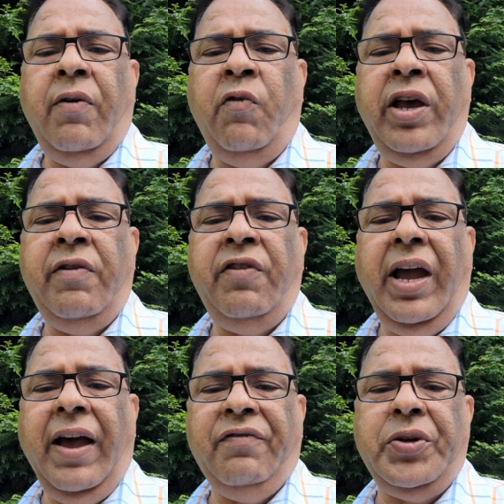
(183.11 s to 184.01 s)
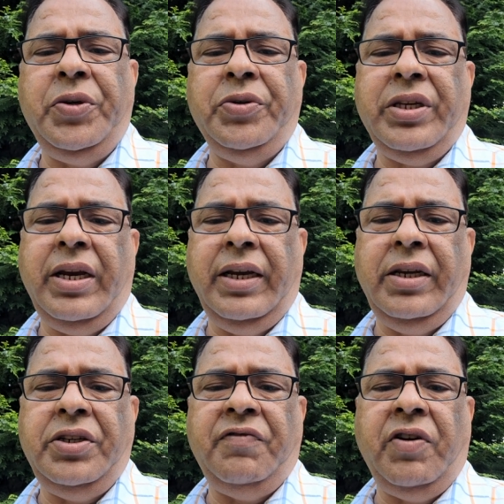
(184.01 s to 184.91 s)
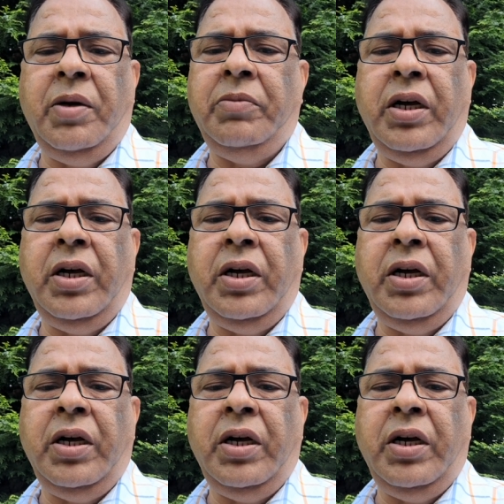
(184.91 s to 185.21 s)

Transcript: where we have to use an ing form.